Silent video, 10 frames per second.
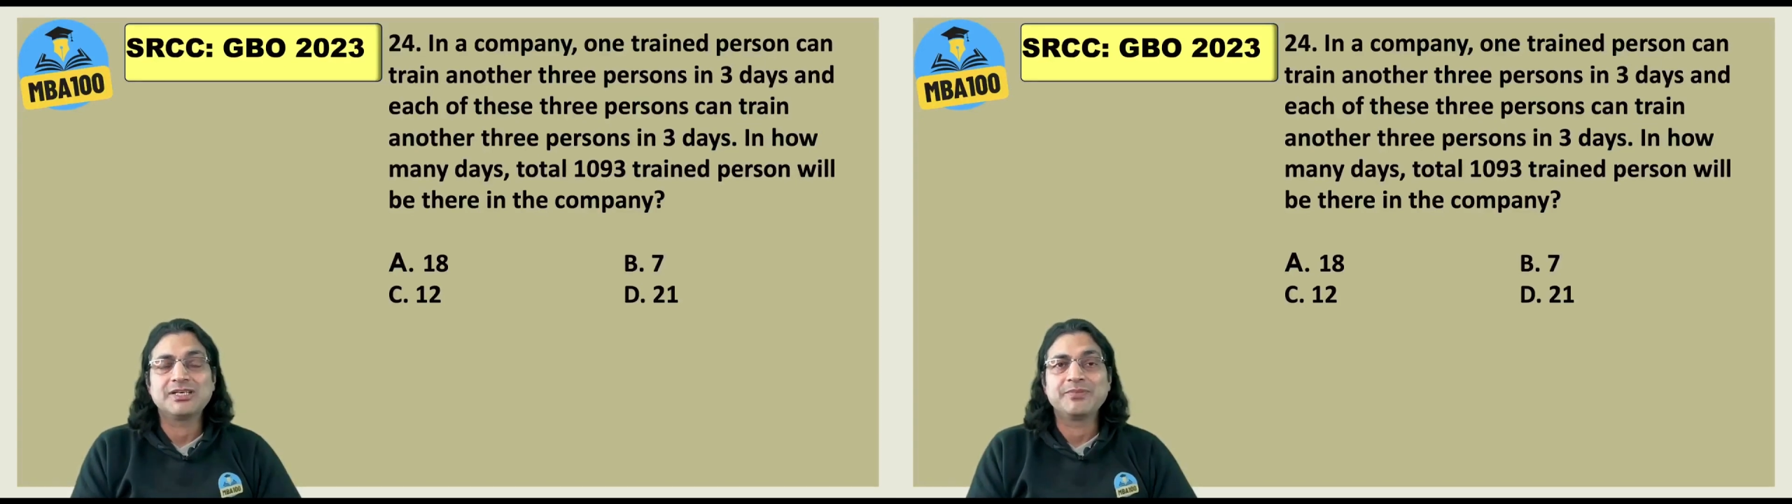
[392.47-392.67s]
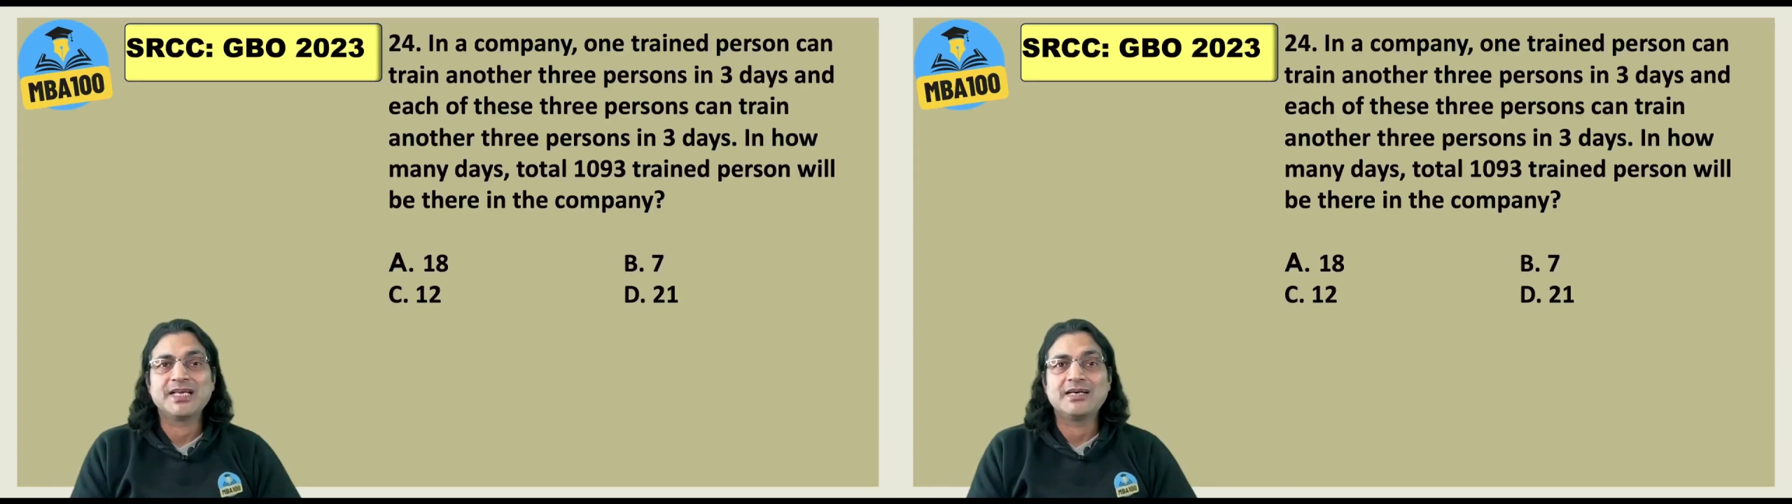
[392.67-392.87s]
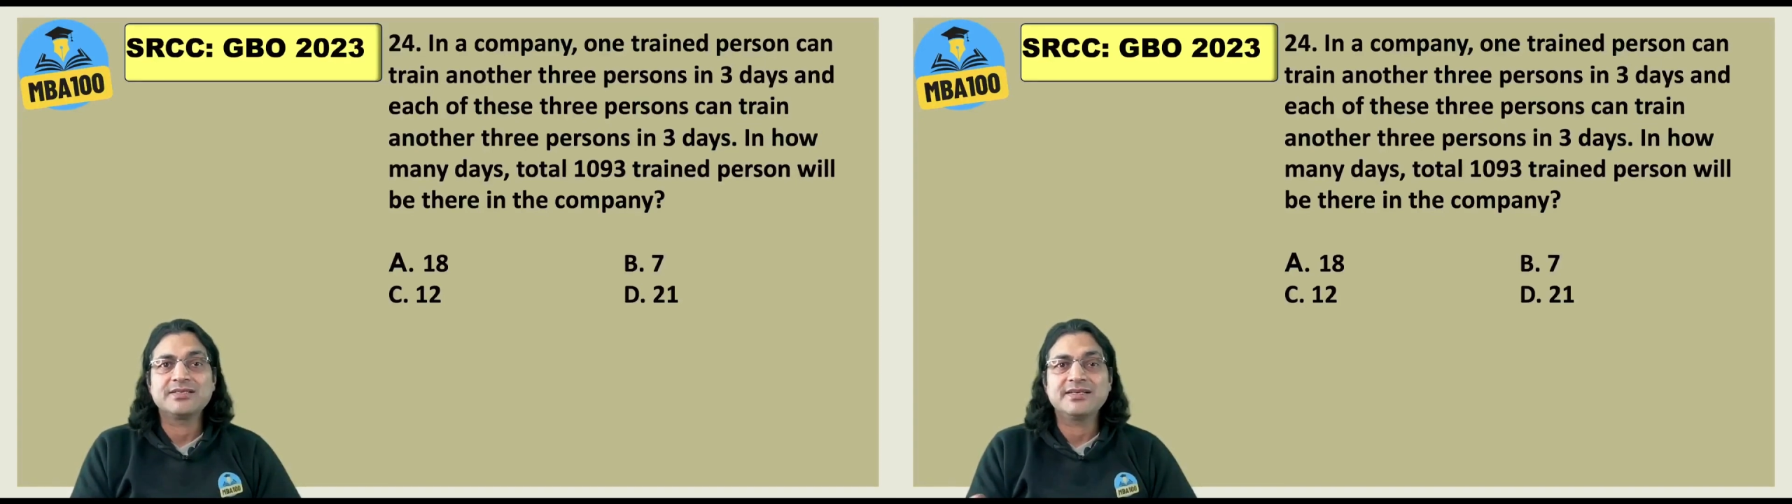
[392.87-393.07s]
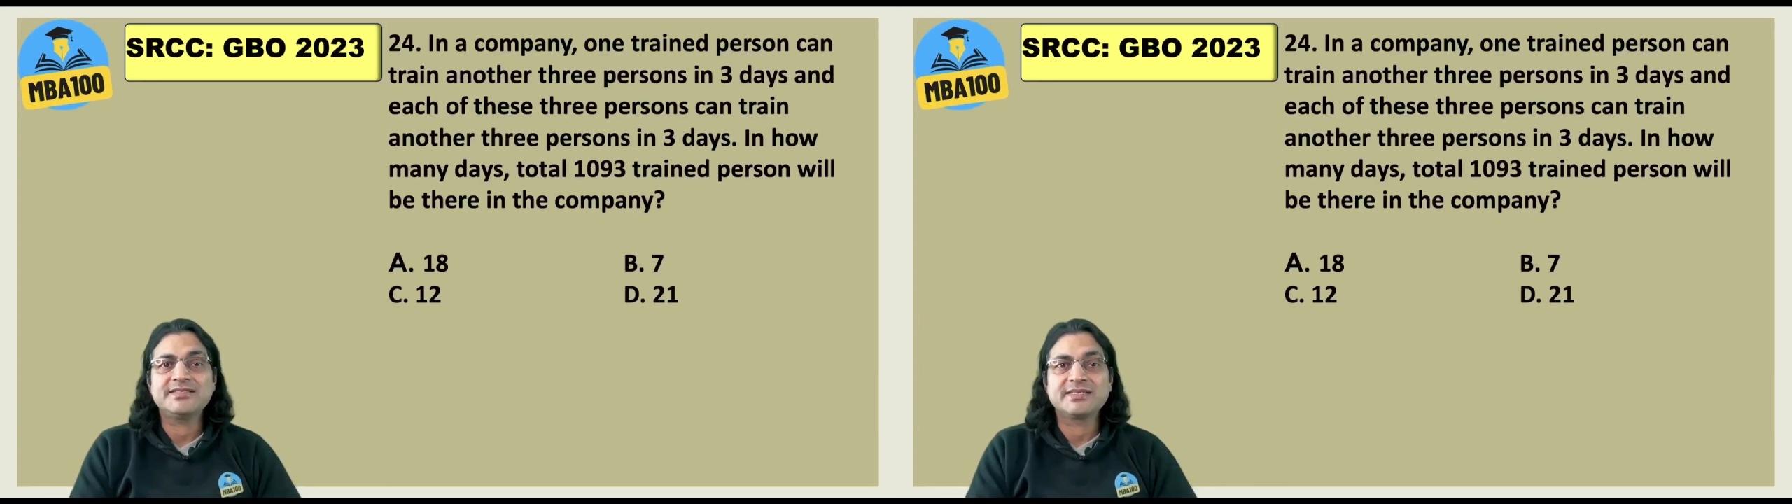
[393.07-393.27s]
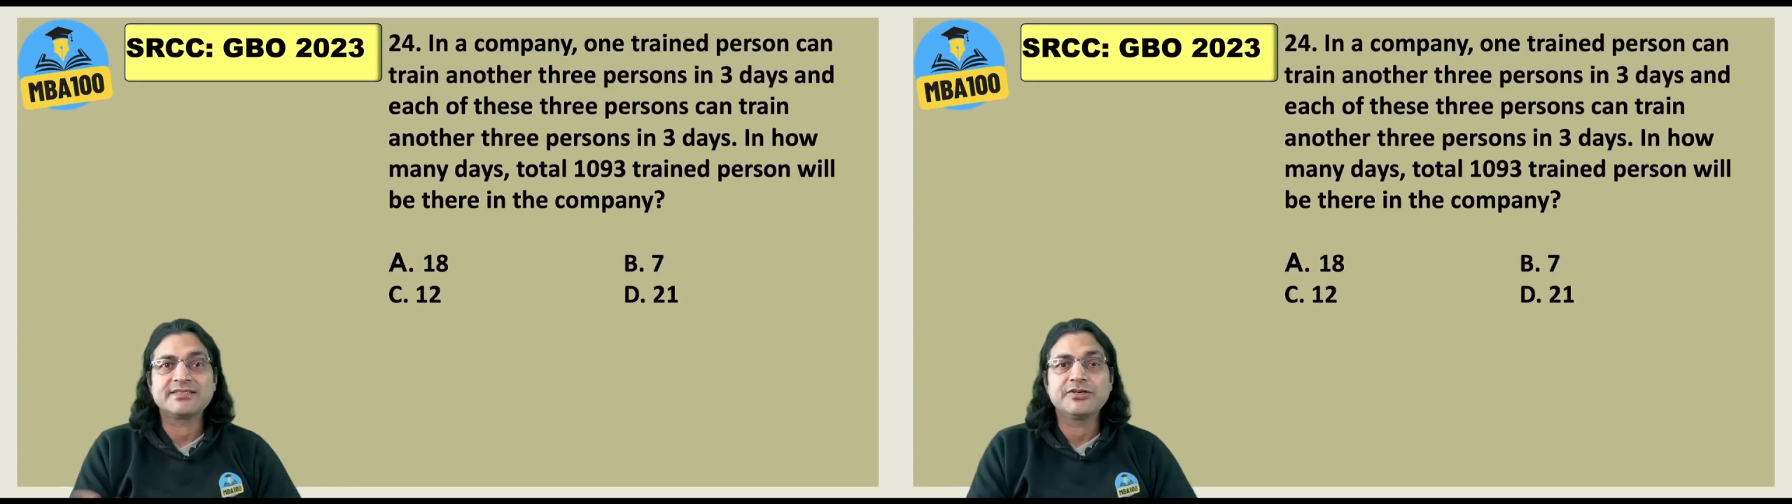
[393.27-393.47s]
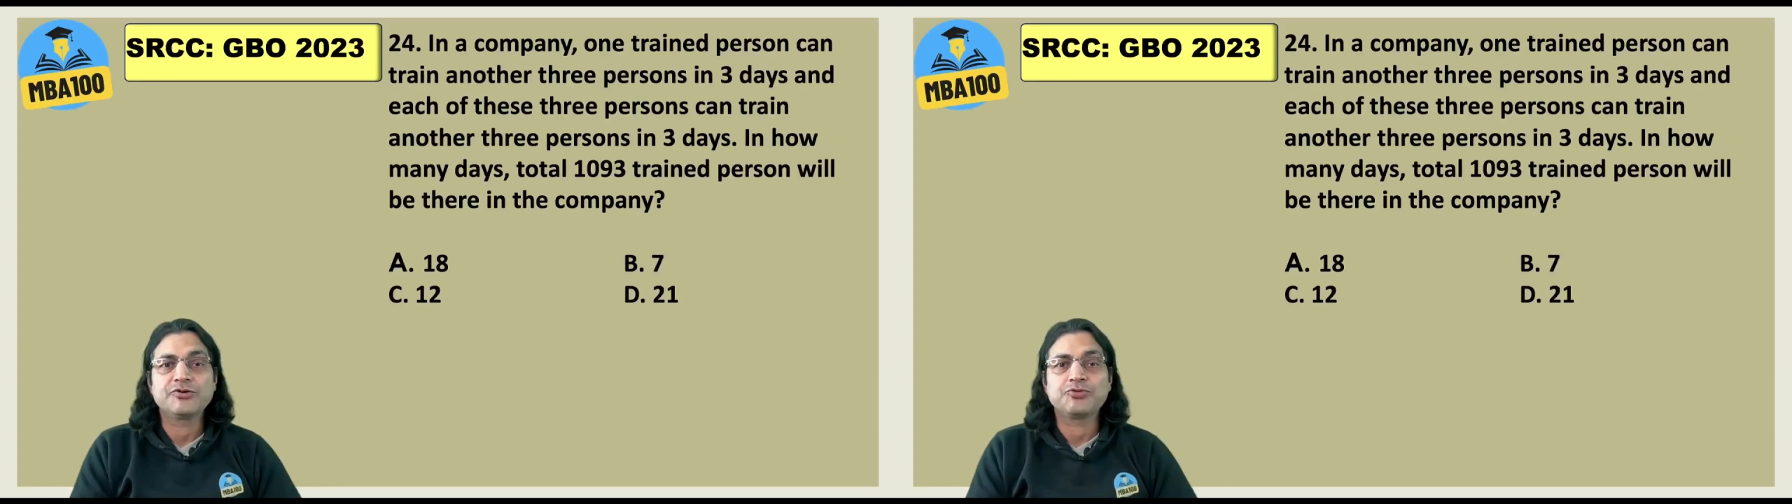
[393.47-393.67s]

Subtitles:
But the answer is 16 to